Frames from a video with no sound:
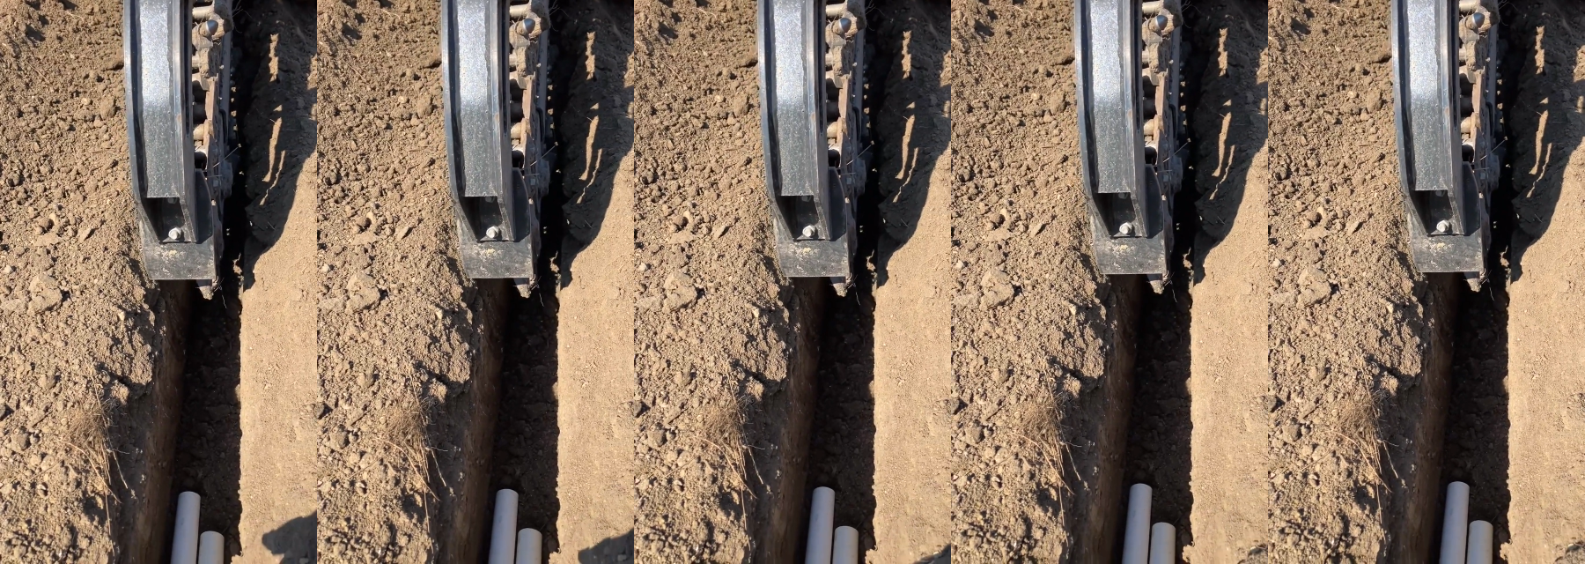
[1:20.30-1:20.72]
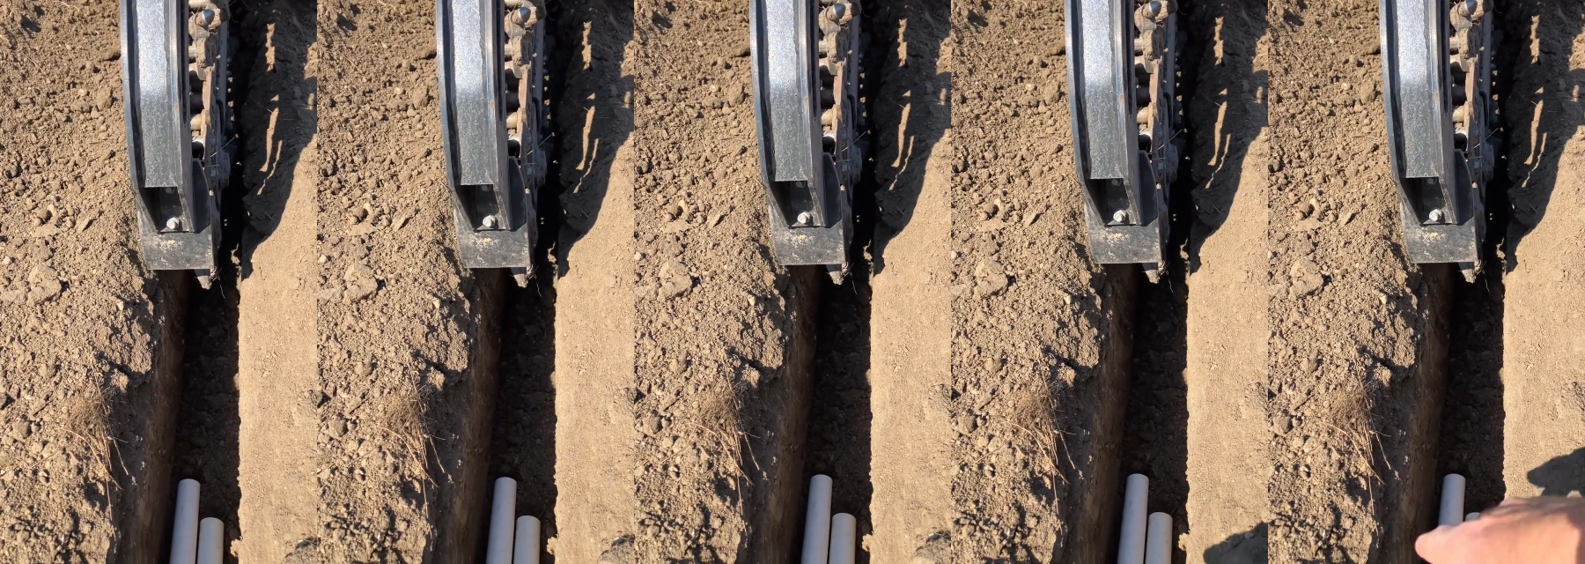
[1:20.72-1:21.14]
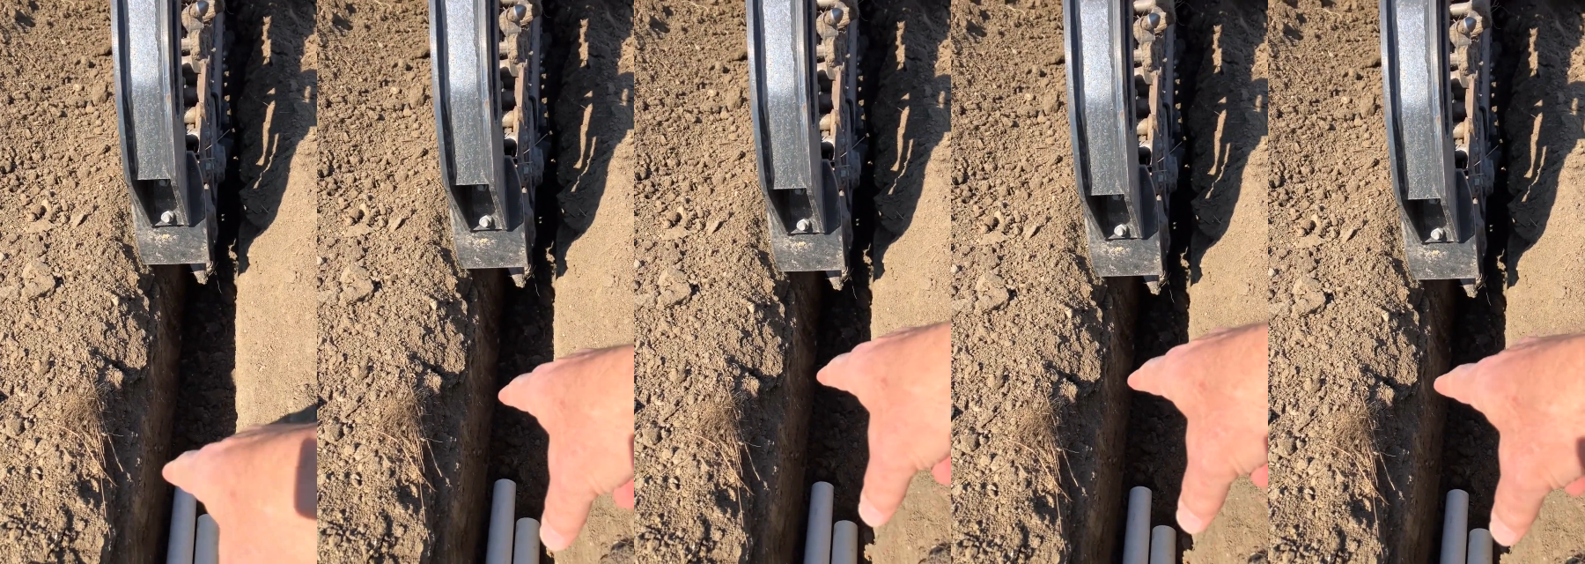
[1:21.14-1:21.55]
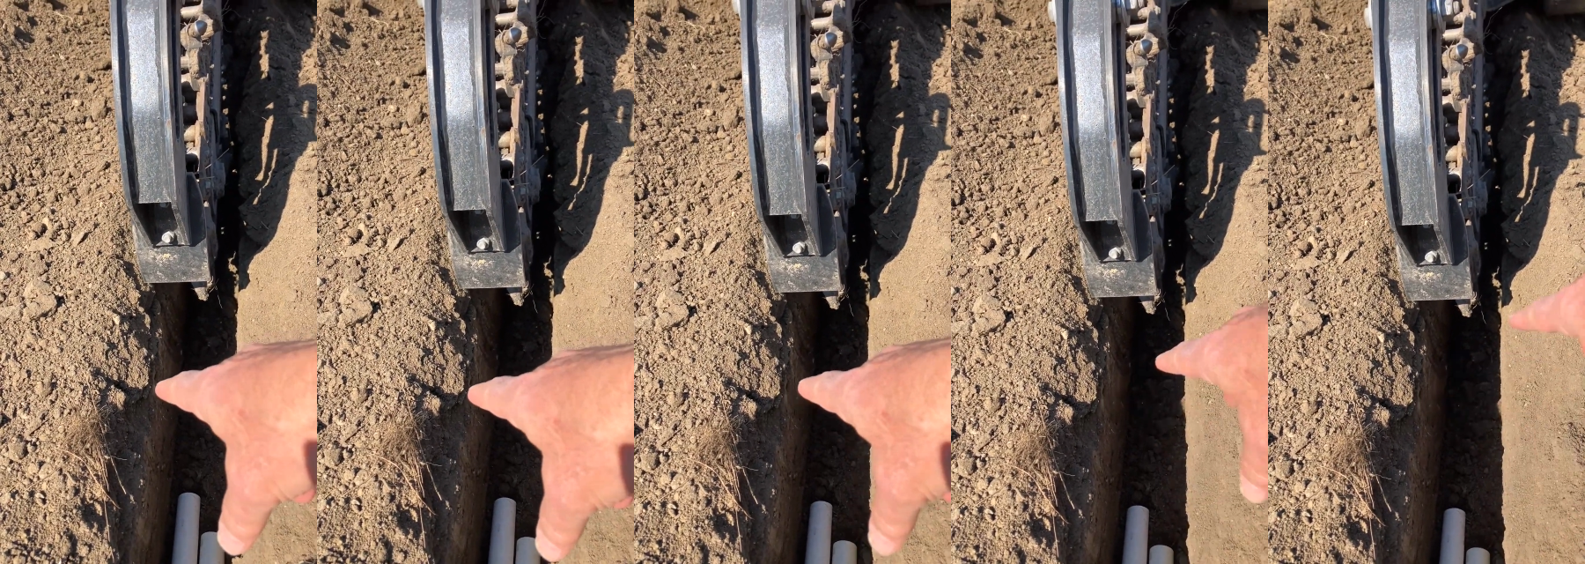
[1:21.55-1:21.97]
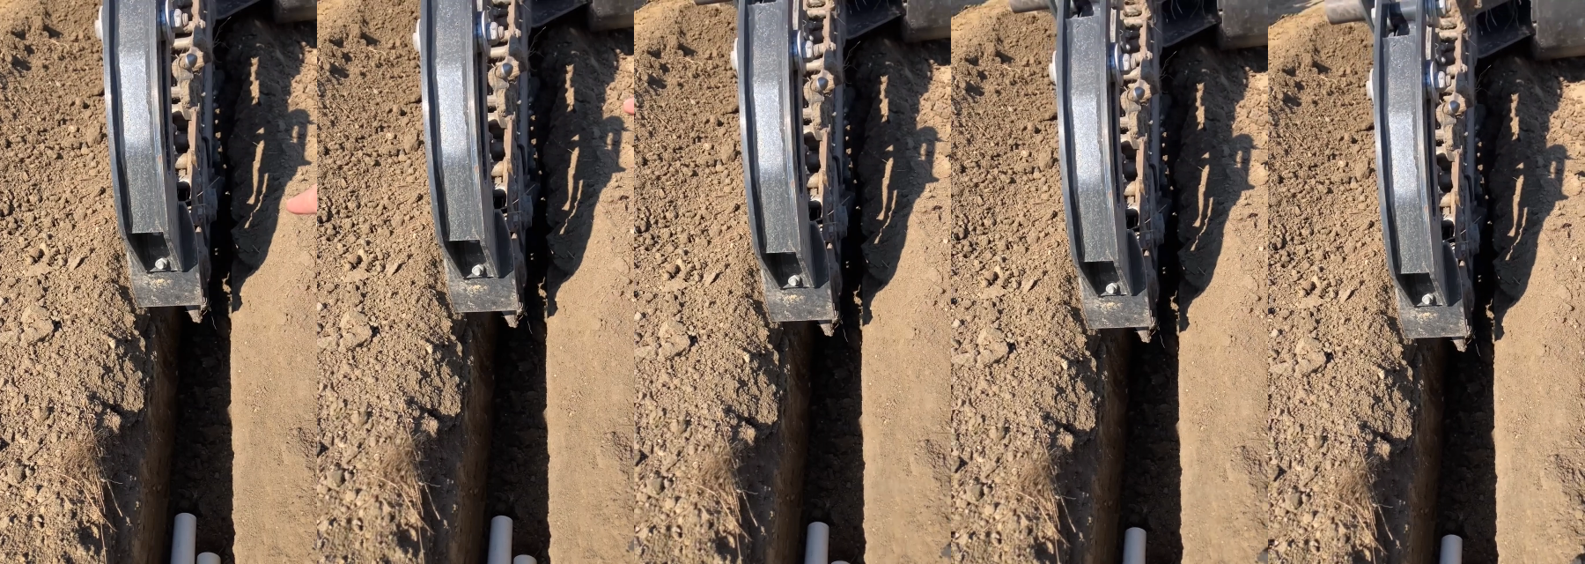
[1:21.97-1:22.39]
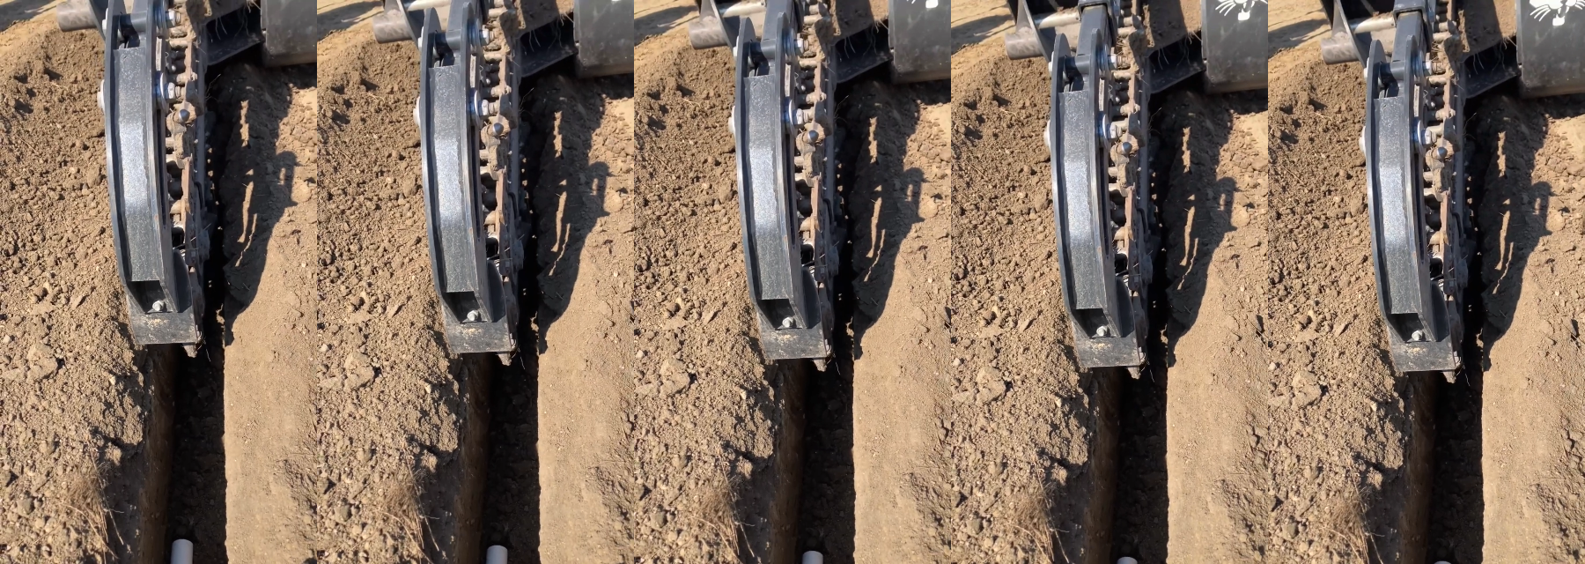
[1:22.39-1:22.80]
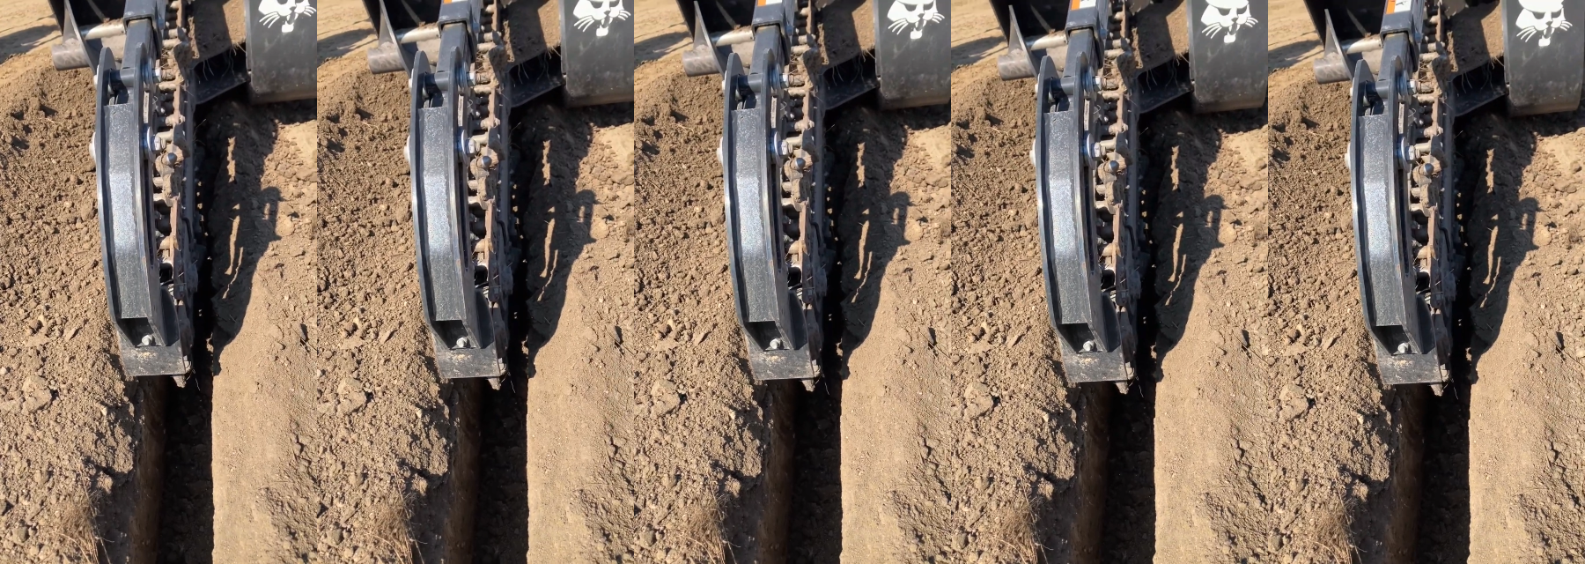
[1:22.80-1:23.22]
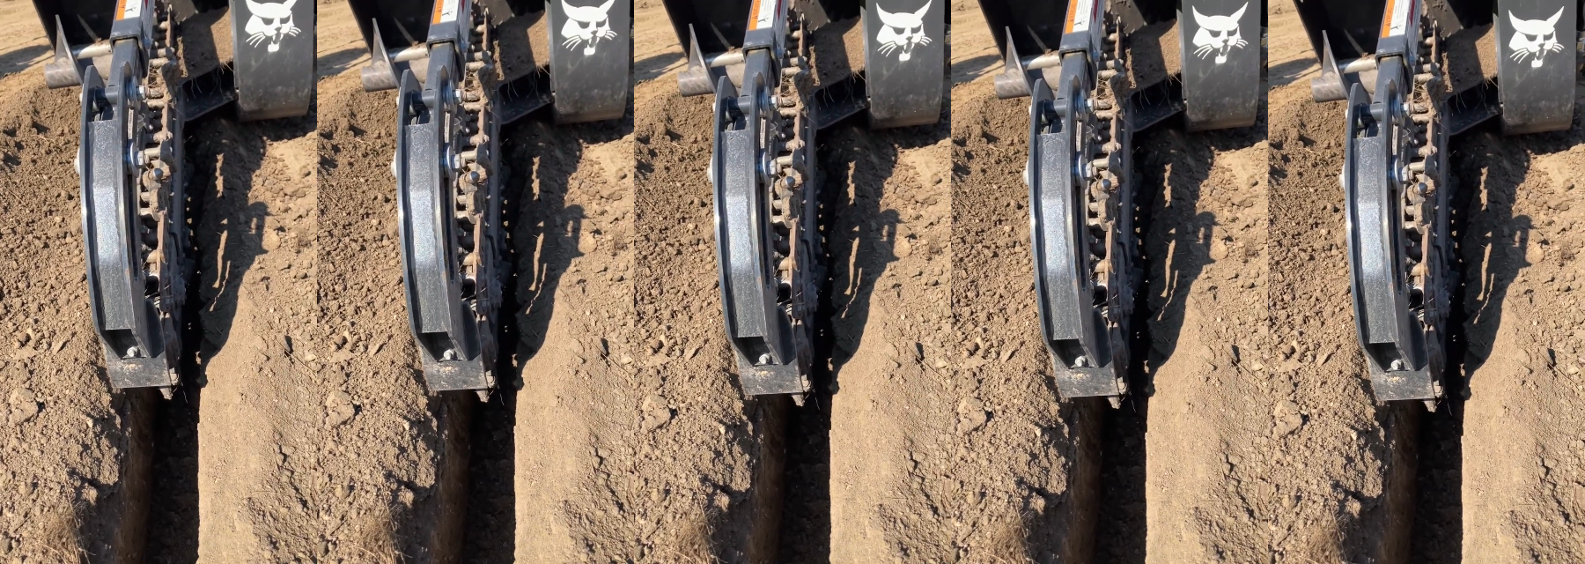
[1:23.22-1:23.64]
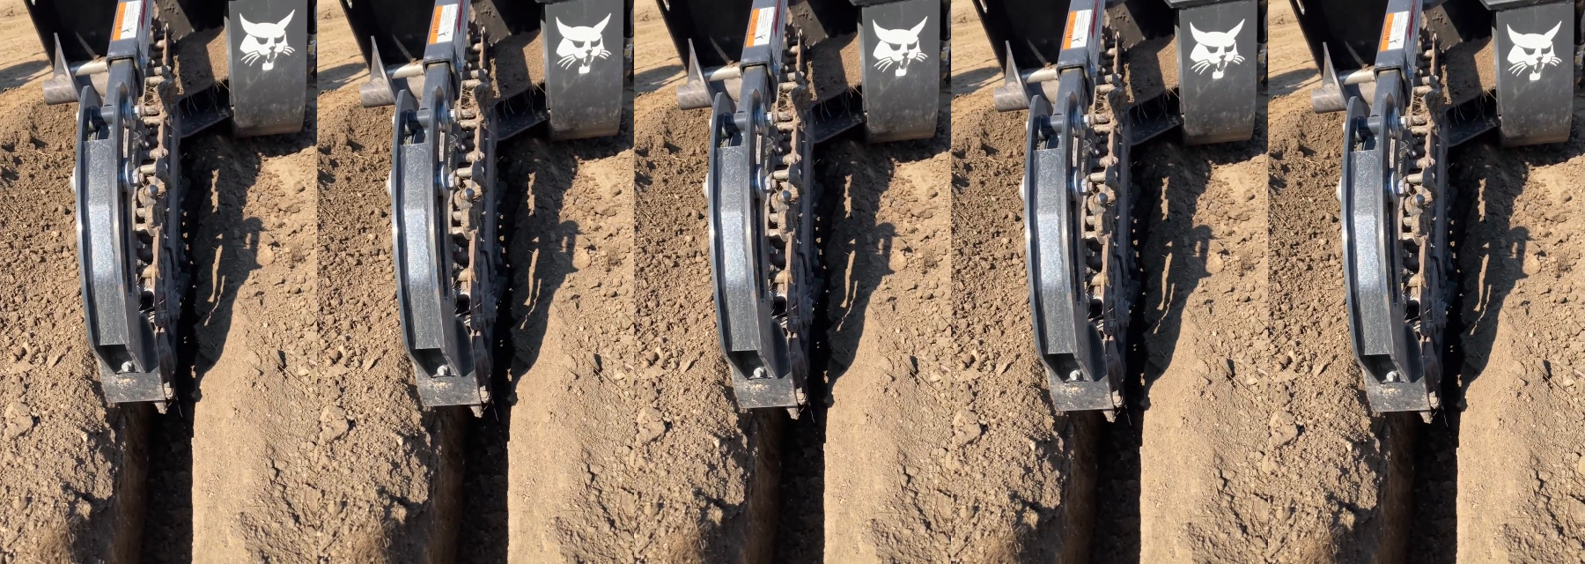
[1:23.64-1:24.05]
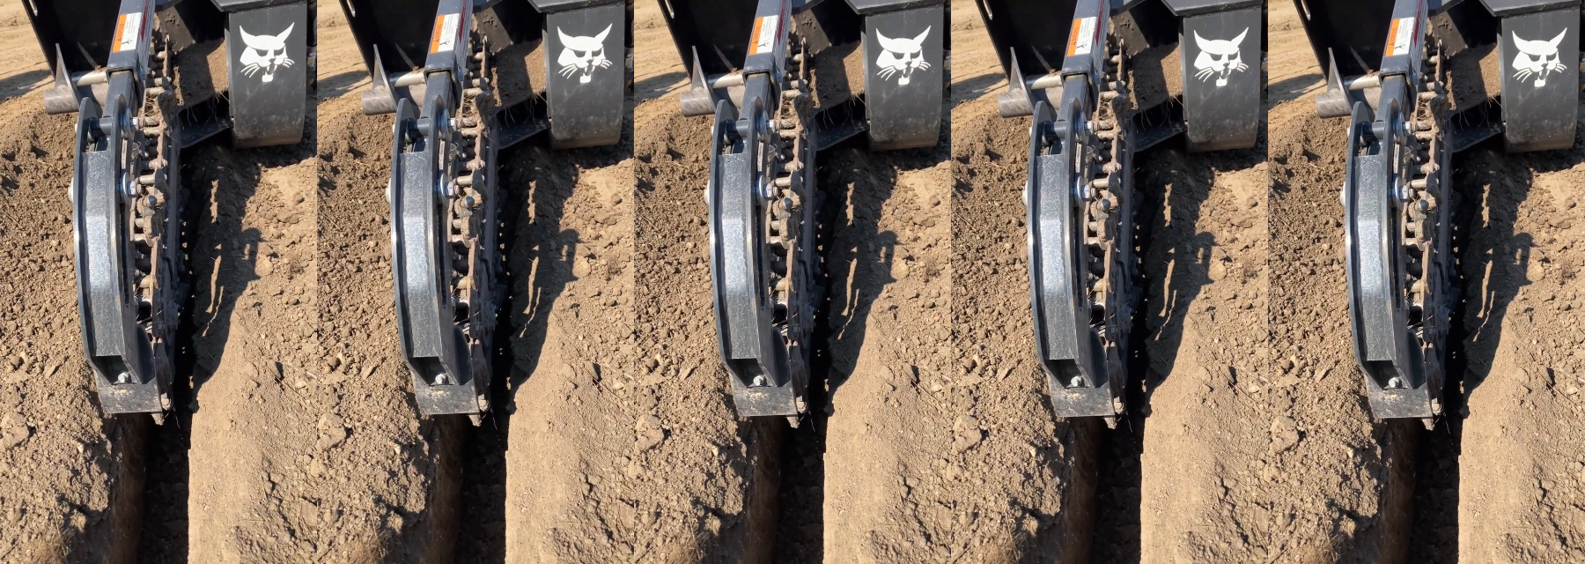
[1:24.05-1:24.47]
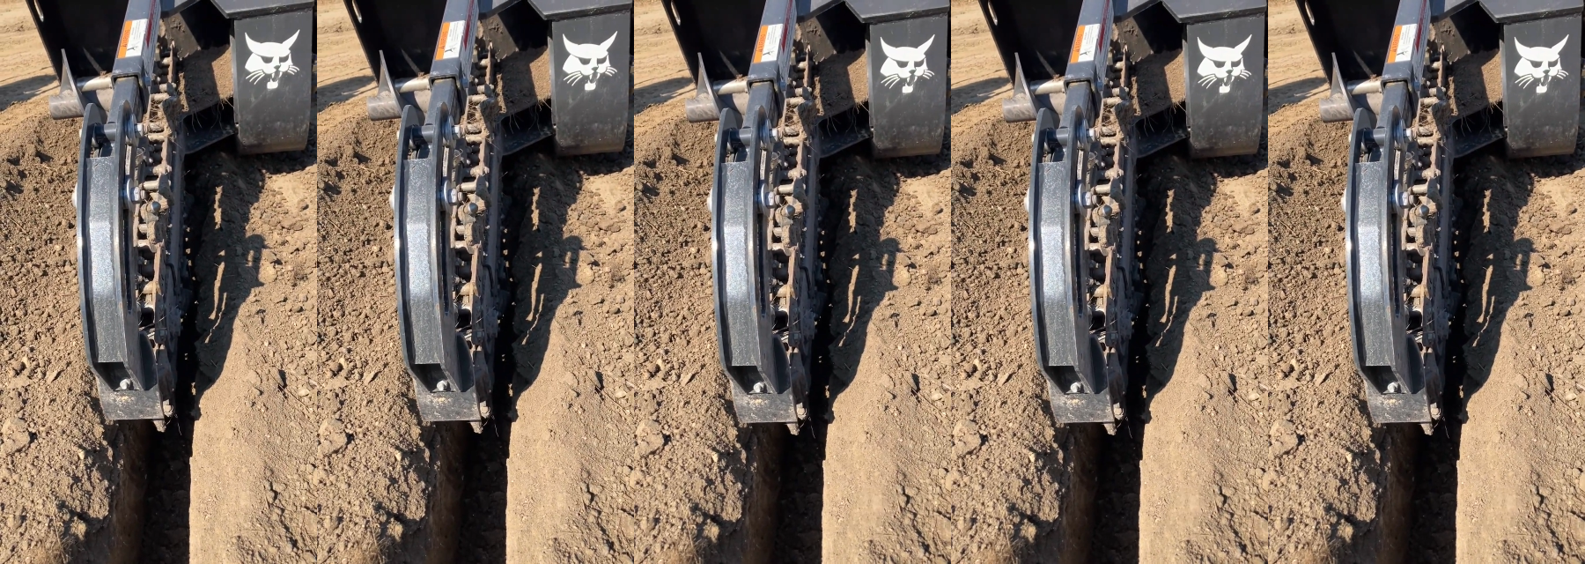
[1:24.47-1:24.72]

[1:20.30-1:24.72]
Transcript: (no speaker visible)